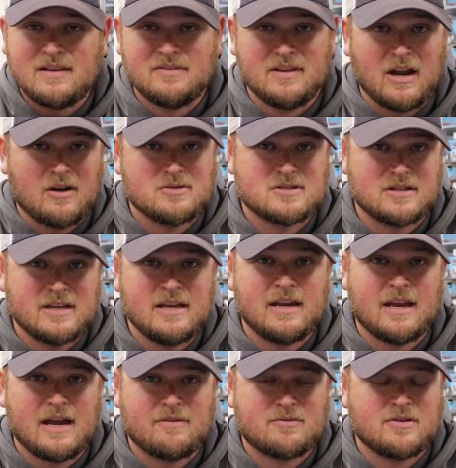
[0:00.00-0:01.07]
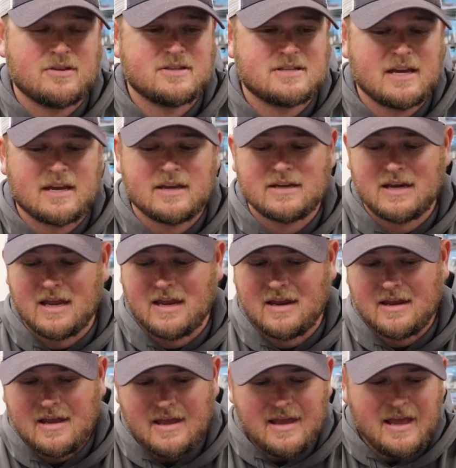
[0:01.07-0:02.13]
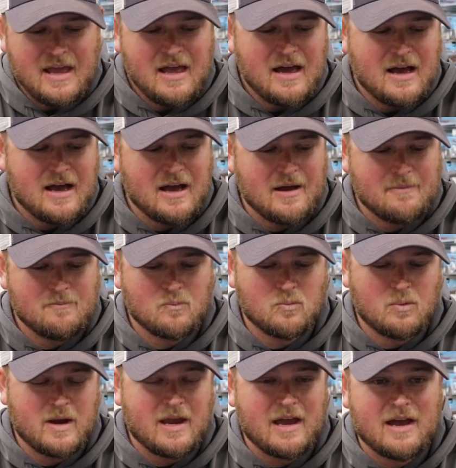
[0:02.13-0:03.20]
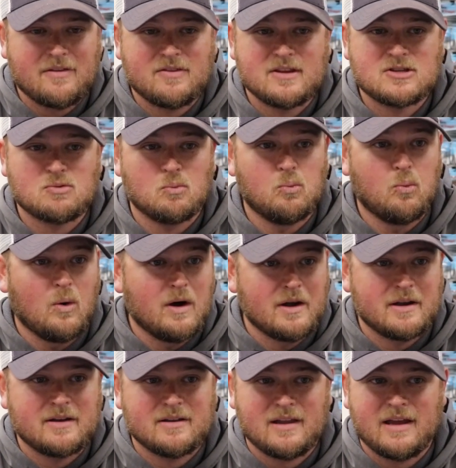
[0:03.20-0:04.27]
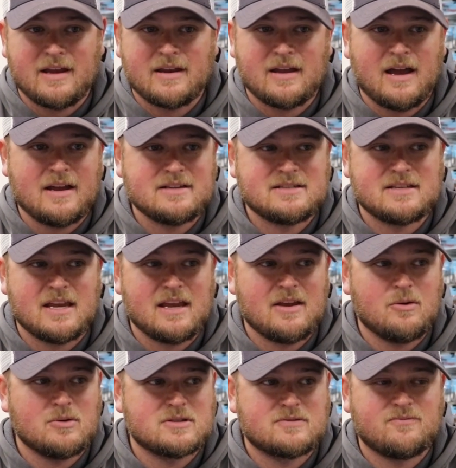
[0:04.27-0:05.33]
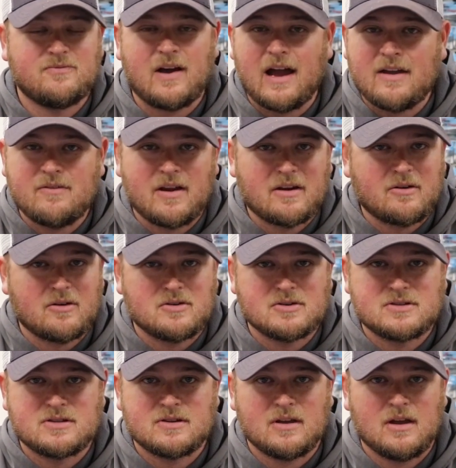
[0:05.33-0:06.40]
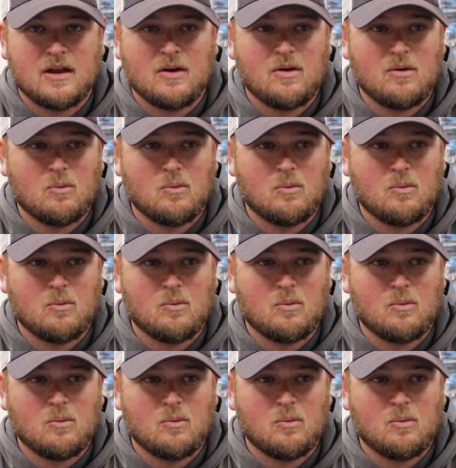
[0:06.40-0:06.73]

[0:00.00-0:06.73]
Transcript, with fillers: that I was leading after the second day. Um, we had this one, like I'd say it was five acres uh,